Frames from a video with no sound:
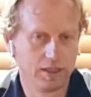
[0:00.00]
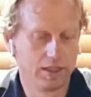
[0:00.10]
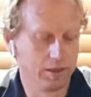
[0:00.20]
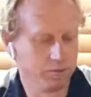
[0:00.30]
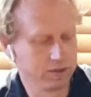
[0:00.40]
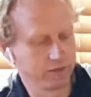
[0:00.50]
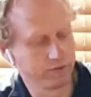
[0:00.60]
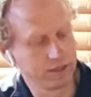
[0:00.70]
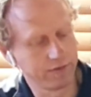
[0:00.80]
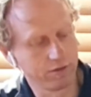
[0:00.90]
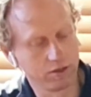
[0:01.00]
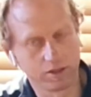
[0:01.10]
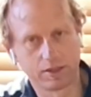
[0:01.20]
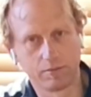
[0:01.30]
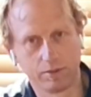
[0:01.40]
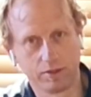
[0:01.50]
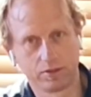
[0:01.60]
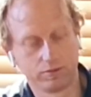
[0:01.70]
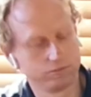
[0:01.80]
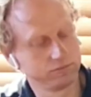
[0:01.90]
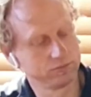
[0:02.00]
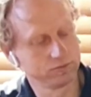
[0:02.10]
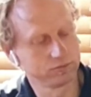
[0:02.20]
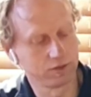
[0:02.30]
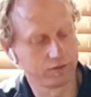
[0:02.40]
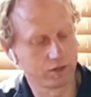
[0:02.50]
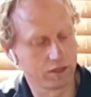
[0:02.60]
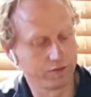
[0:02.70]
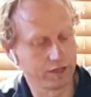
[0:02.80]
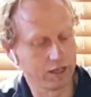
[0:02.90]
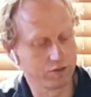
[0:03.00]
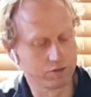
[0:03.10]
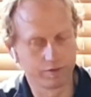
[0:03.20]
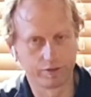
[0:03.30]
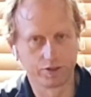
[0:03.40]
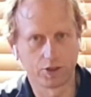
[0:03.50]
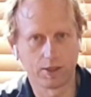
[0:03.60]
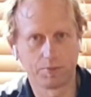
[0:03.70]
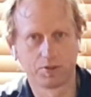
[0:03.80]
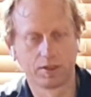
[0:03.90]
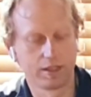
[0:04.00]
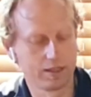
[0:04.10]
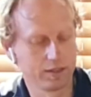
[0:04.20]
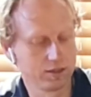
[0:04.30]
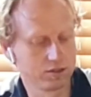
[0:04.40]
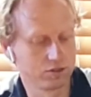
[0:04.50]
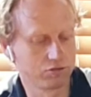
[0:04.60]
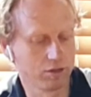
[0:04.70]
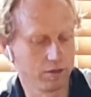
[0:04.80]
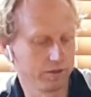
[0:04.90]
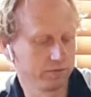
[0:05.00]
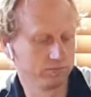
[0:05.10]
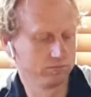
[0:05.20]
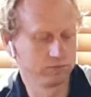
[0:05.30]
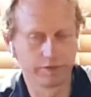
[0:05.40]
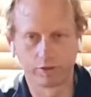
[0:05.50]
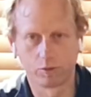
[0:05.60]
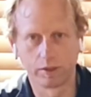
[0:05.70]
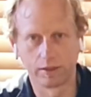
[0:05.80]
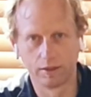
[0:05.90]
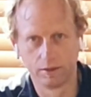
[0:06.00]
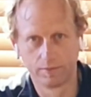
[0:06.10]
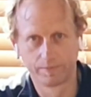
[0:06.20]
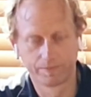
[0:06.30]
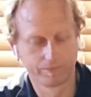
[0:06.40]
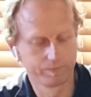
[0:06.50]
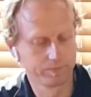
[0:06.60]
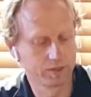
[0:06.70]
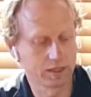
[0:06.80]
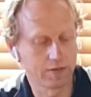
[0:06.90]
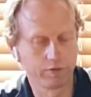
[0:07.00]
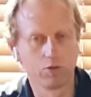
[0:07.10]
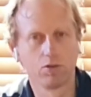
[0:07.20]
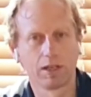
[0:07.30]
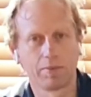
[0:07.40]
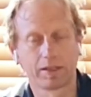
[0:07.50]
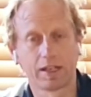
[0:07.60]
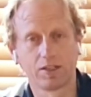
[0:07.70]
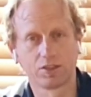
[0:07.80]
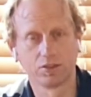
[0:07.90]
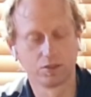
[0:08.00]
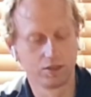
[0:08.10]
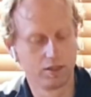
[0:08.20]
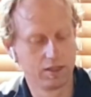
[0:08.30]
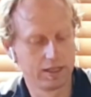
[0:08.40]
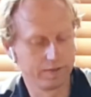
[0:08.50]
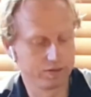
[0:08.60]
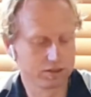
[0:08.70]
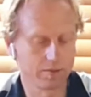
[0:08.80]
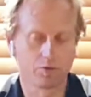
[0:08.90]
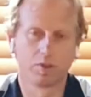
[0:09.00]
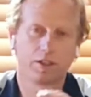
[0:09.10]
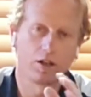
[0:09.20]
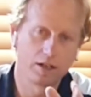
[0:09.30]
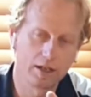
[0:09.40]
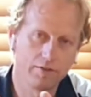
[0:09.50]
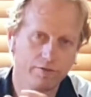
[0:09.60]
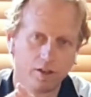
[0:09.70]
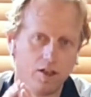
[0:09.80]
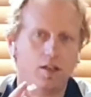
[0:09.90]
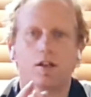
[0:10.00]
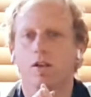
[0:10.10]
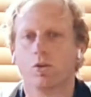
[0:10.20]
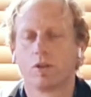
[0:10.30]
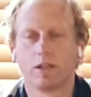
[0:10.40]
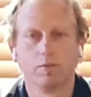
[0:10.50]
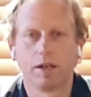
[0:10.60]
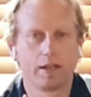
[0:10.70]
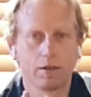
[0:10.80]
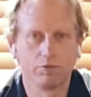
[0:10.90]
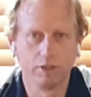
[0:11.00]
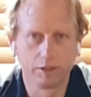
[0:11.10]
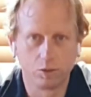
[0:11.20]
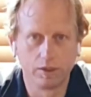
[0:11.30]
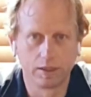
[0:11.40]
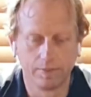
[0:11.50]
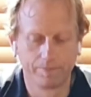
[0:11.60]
and we definitely have a lot of templates. I've got over 100 different types, and the list is growing every week to cover all applications. And if there's something we don't have, we'll get it made up really quick.